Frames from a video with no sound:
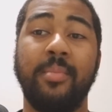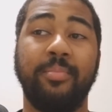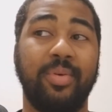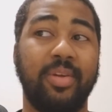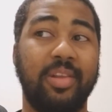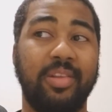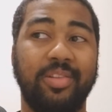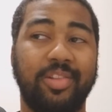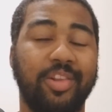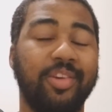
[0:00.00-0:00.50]

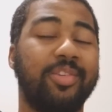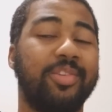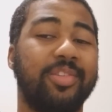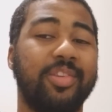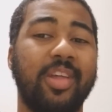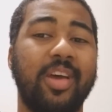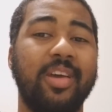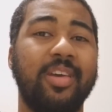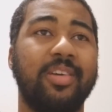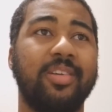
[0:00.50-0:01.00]
But it looks
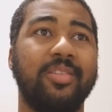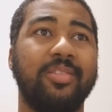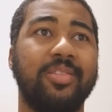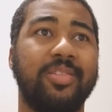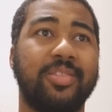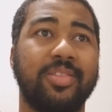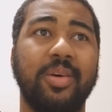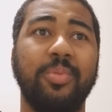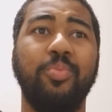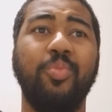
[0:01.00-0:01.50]
like
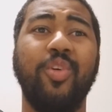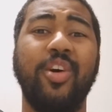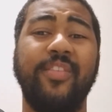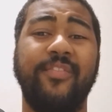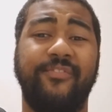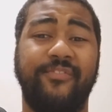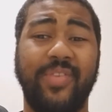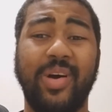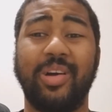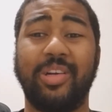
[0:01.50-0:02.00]

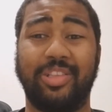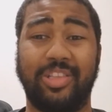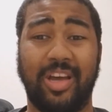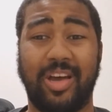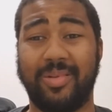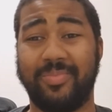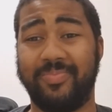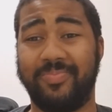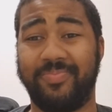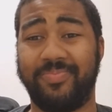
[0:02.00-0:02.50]
someone fucked
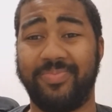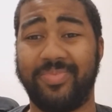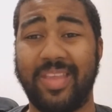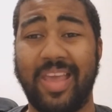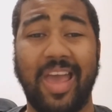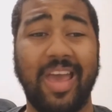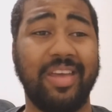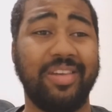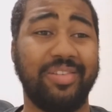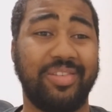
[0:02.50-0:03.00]
up
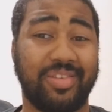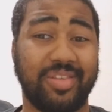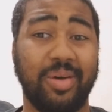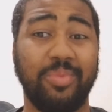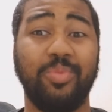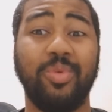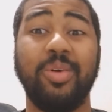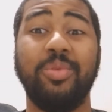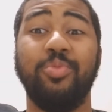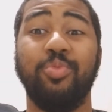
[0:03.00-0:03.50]
and
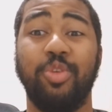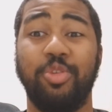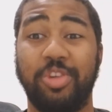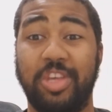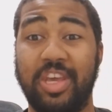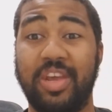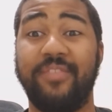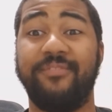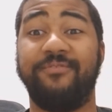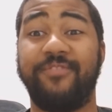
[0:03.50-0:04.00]
someone will
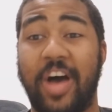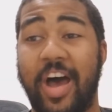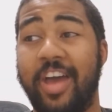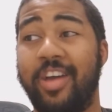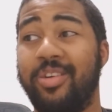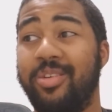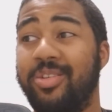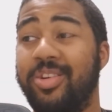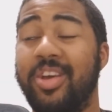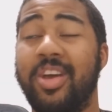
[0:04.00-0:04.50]
get
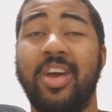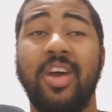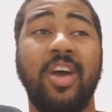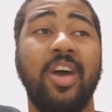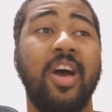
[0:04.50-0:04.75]
fired.